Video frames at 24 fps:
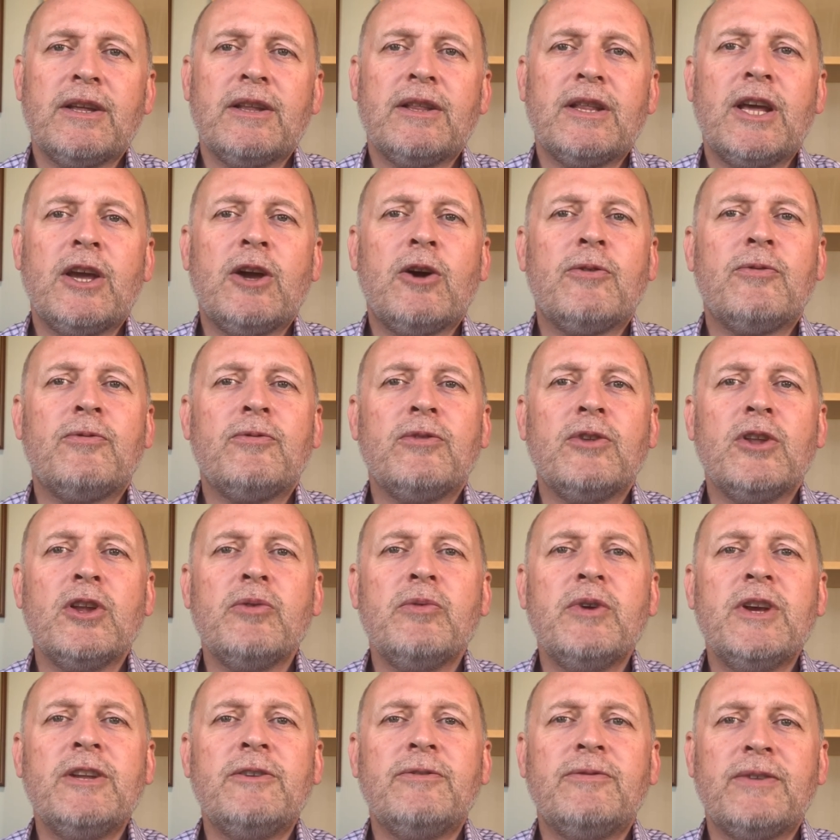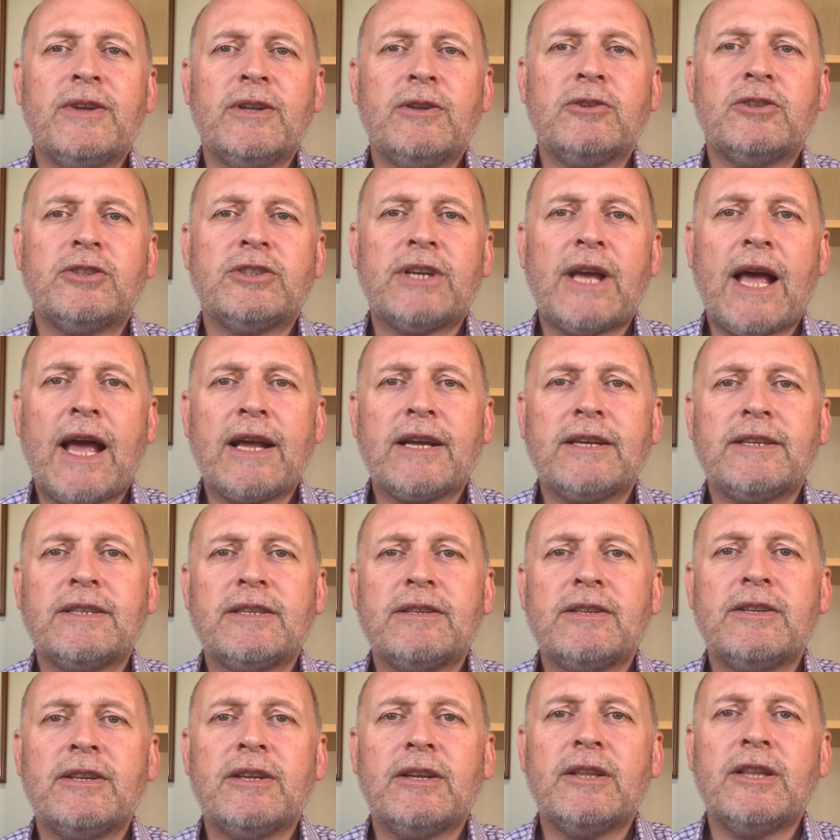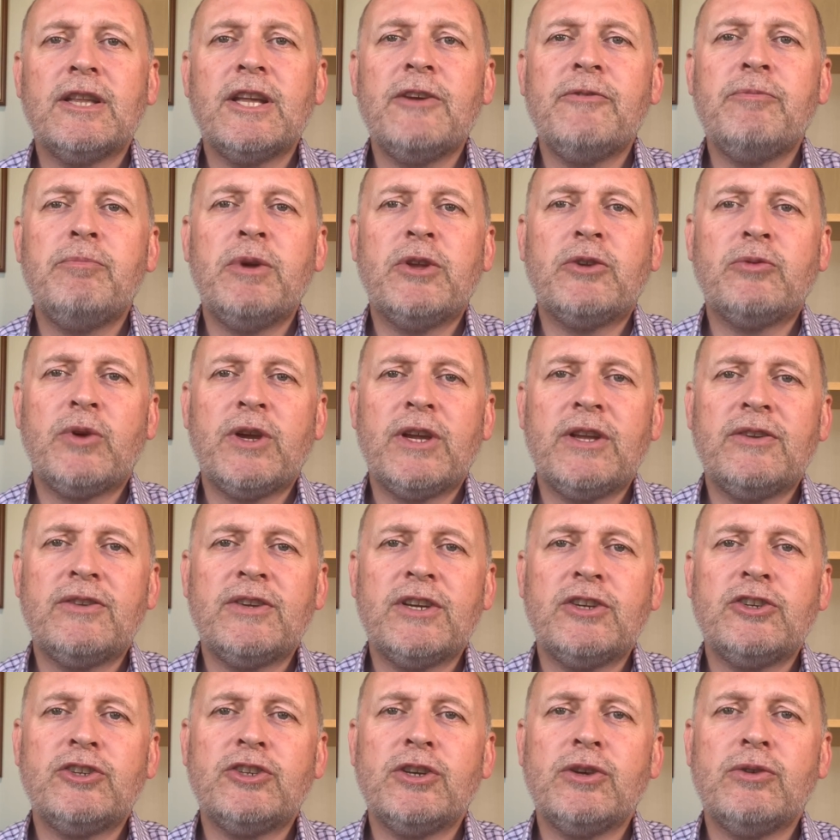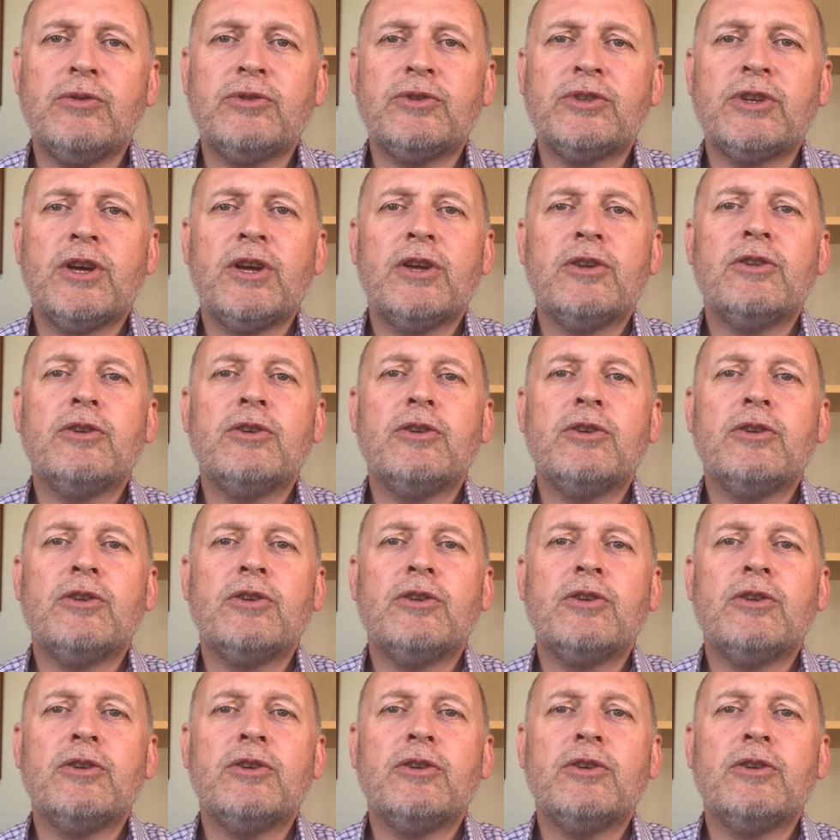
They are fluid-filled sacs that live between tissues